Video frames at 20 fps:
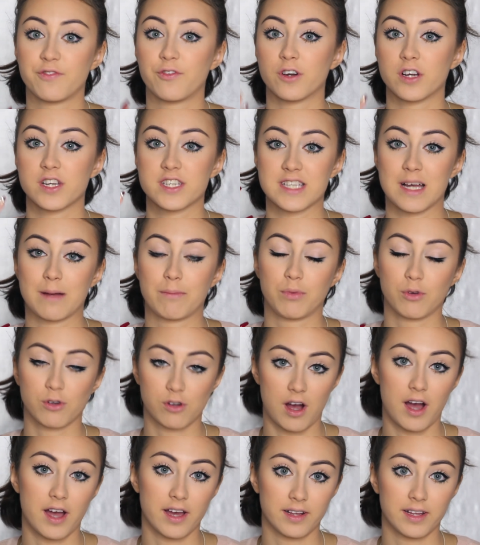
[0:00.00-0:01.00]
for example,
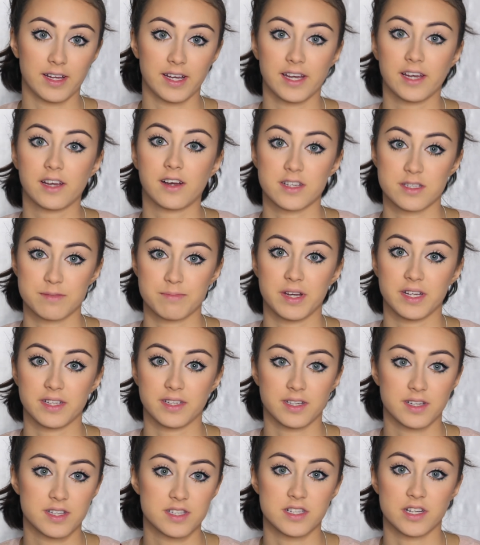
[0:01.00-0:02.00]
Kylie
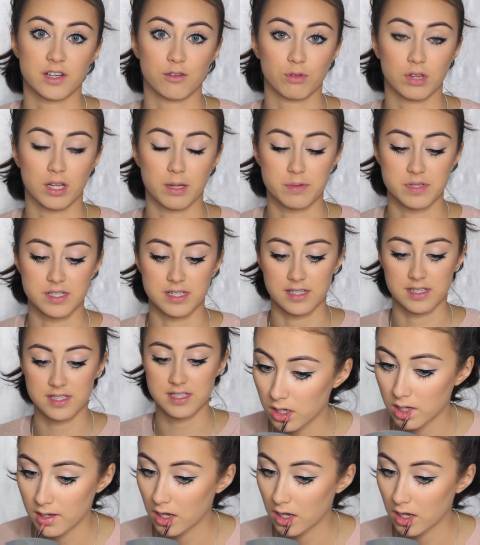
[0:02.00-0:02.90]
Cosmetics liquid lipsticks.